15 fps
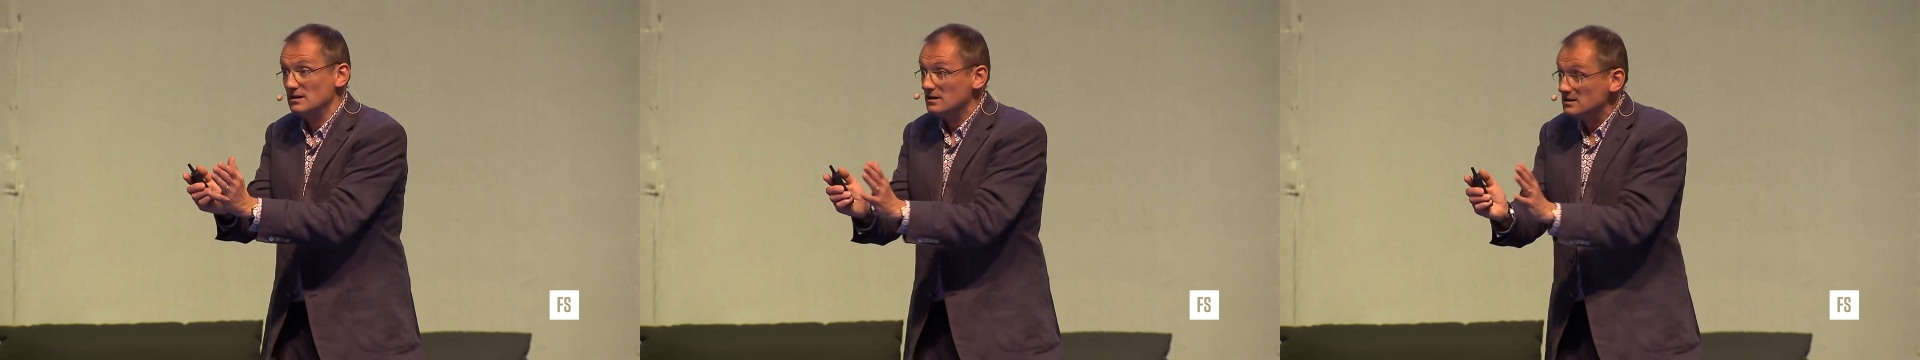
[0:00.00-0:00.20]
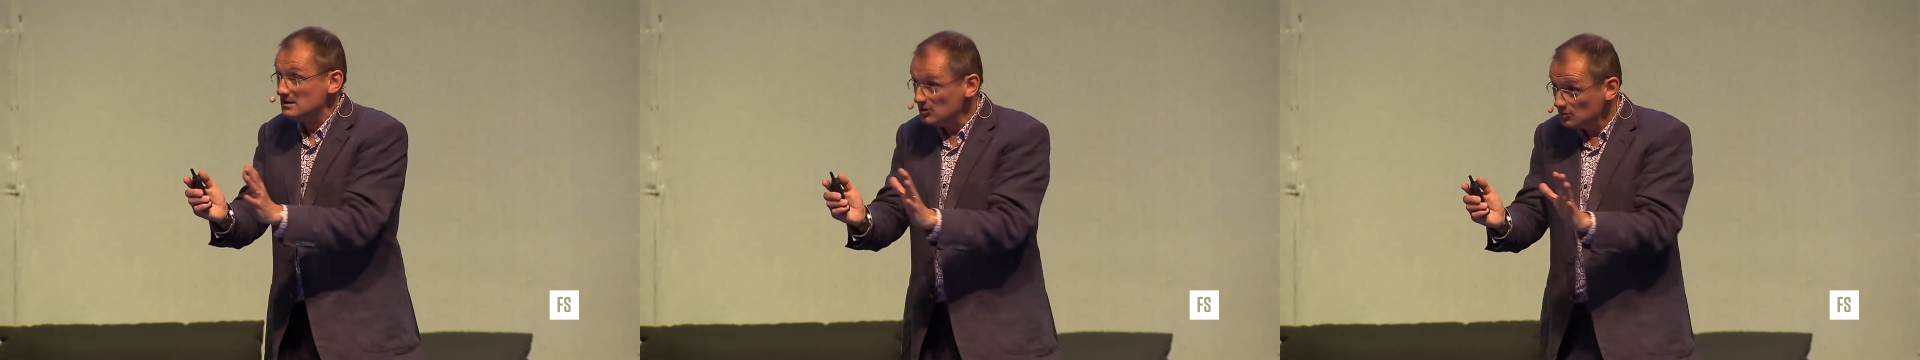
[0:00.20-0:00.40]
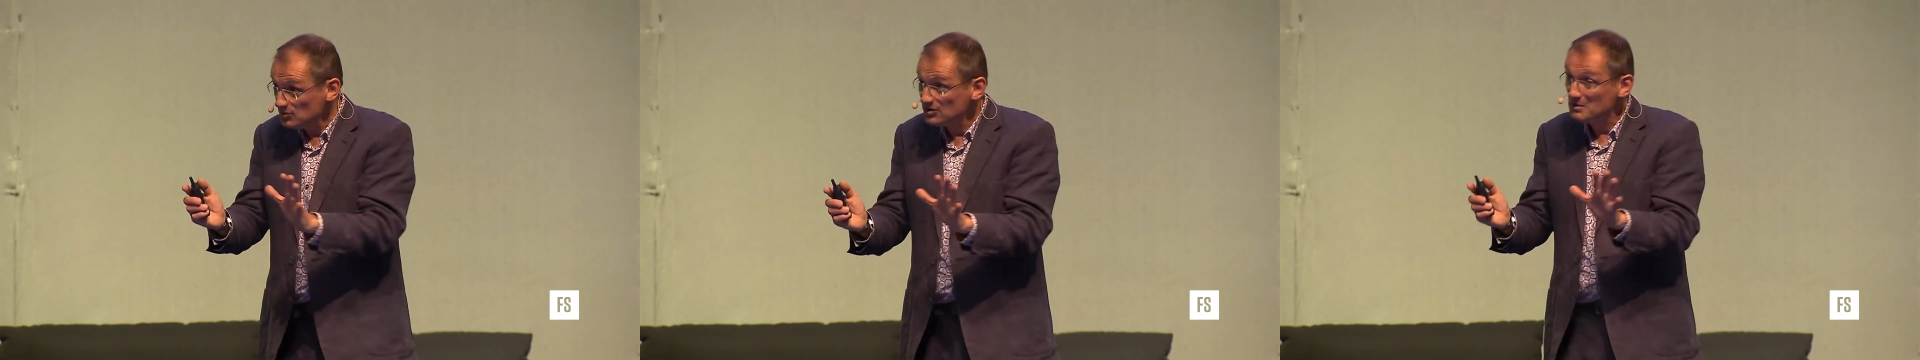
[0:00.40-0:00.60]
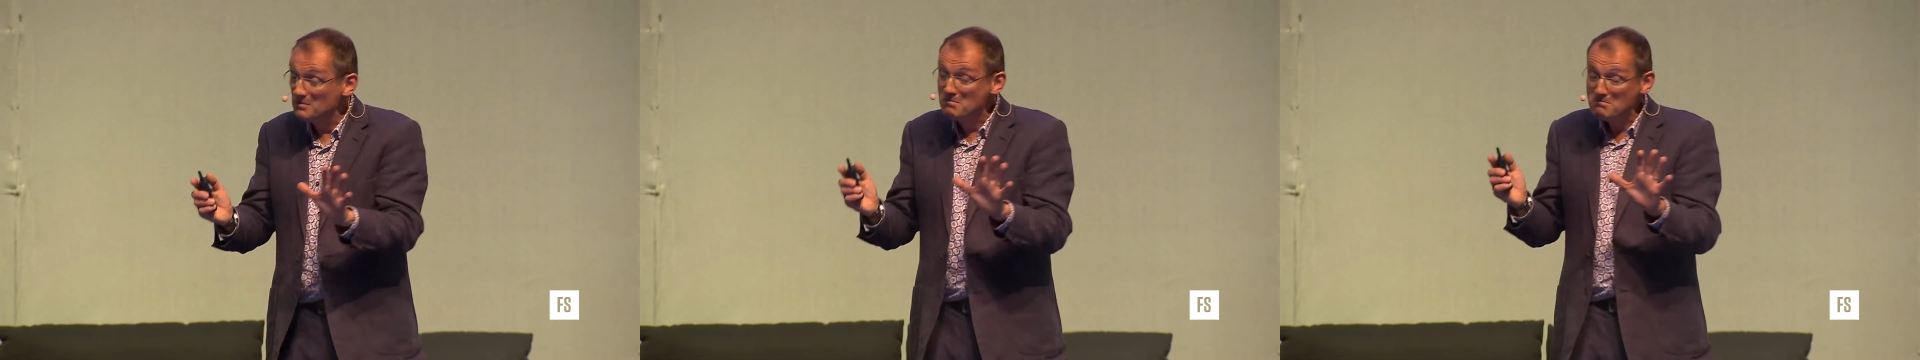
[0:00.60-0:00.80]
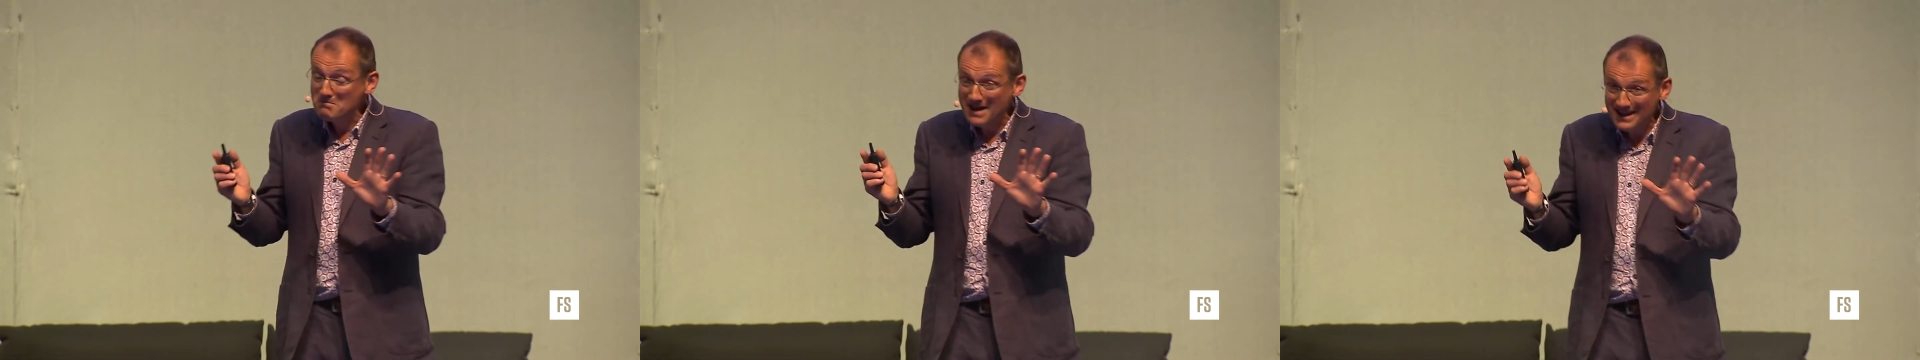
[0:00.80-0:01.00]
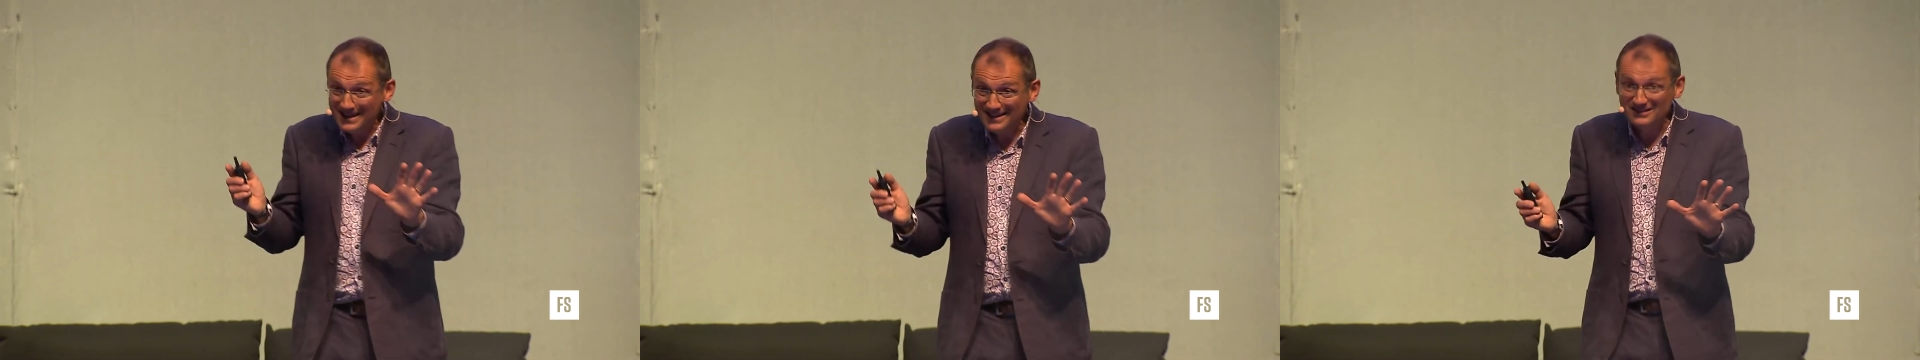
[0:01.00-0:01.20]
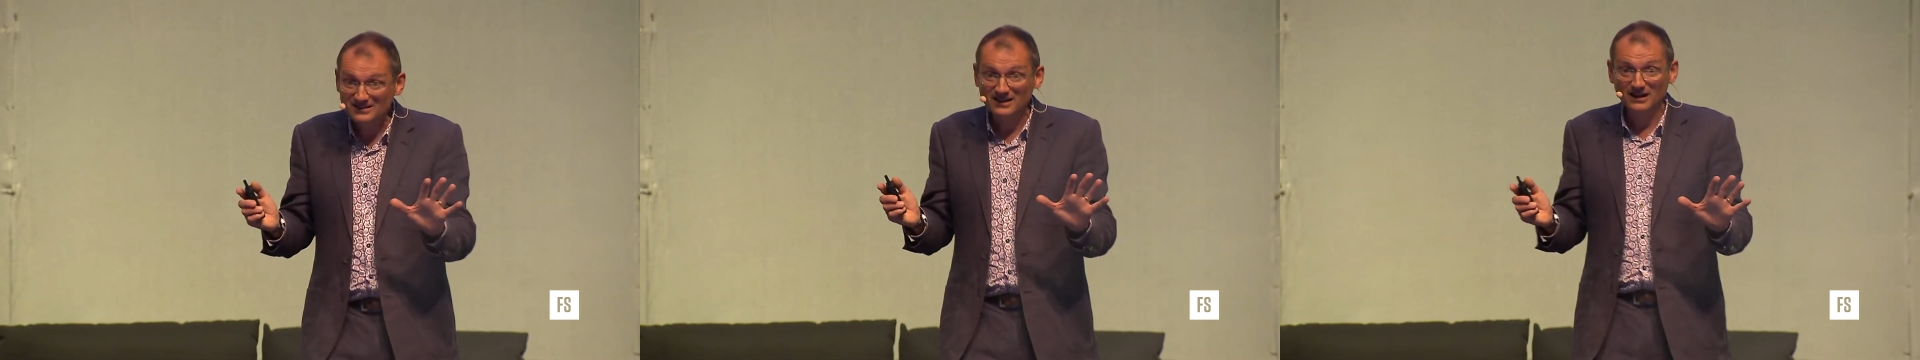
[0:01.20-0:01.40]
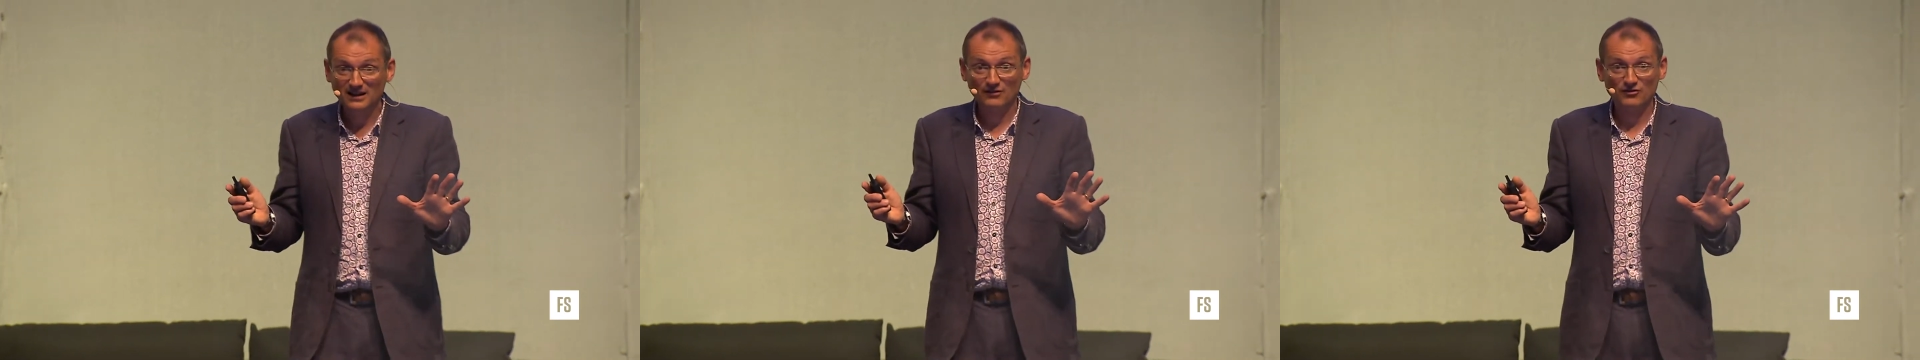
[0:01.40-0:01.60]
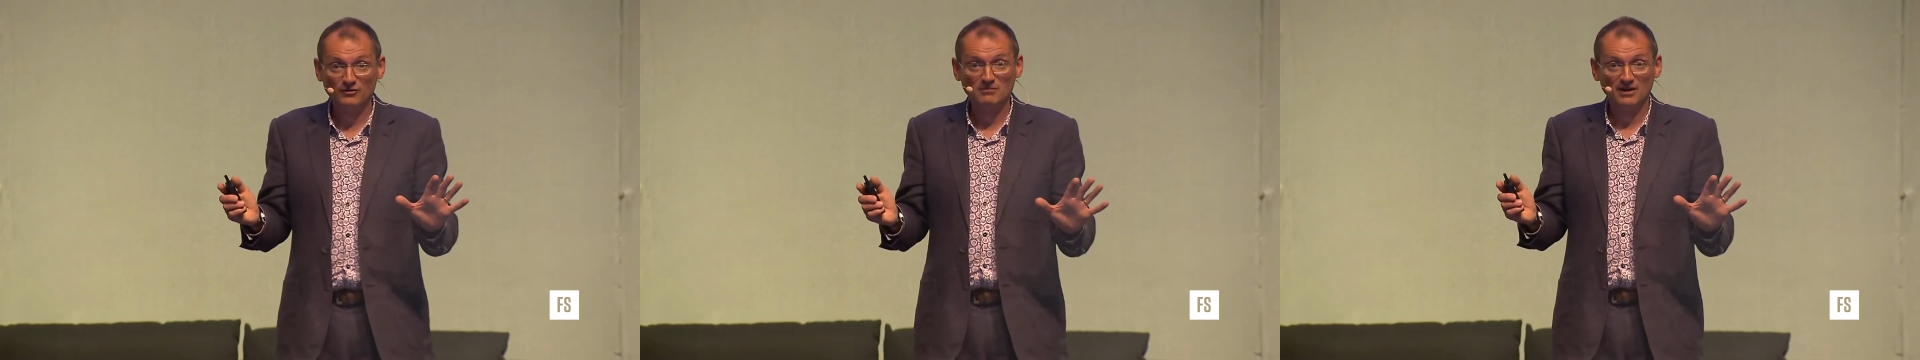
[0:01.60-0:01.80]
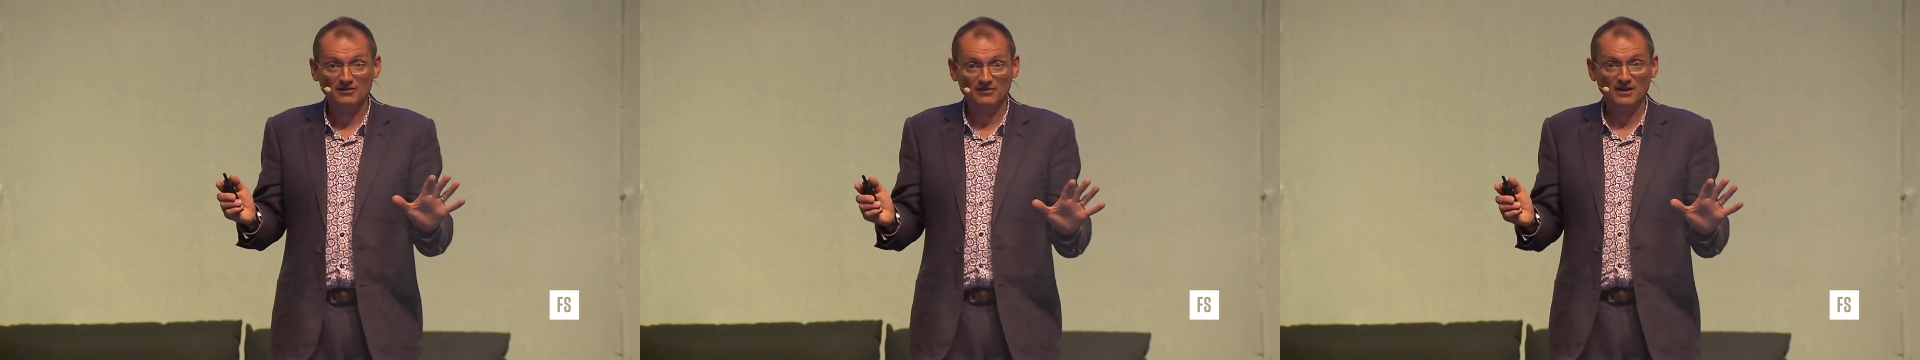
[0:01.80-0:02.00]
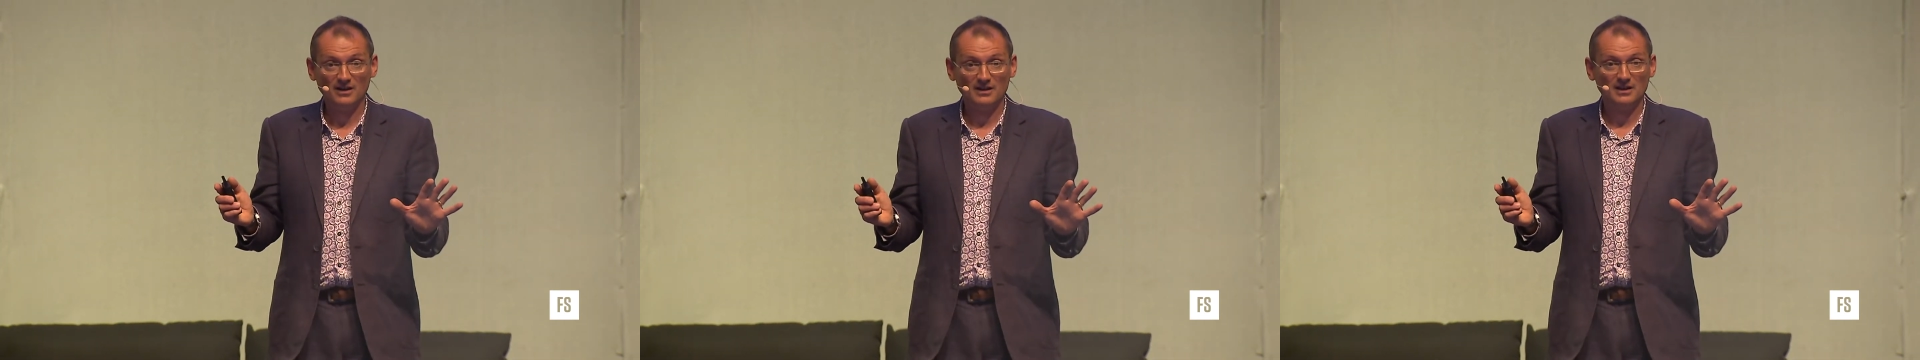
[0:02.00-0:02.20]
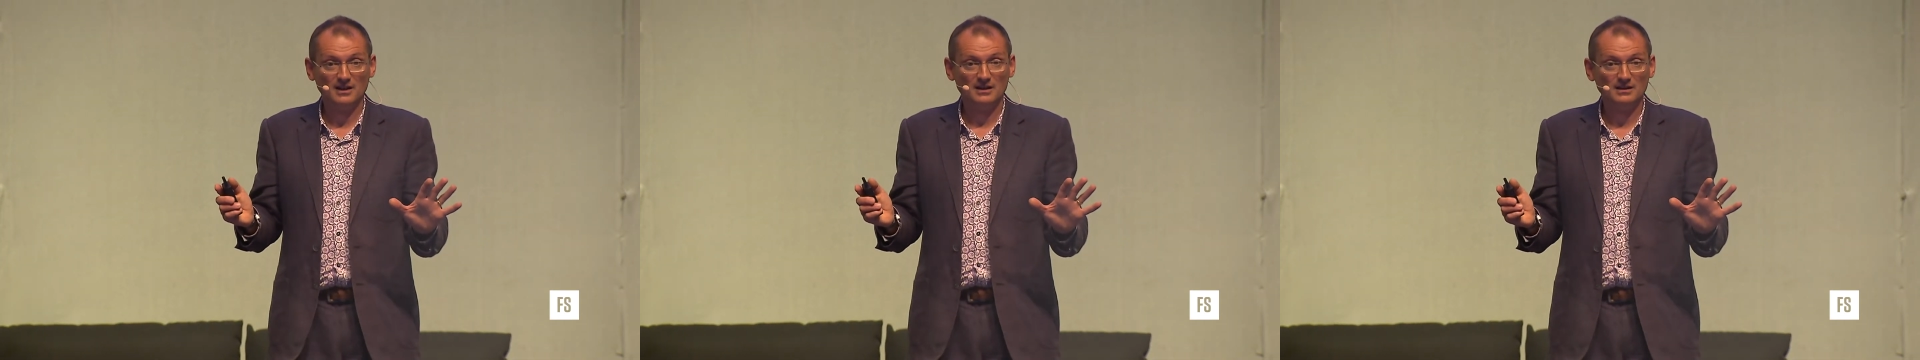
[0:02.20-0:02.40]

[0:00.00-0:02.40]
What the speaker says: This was amazing for my father.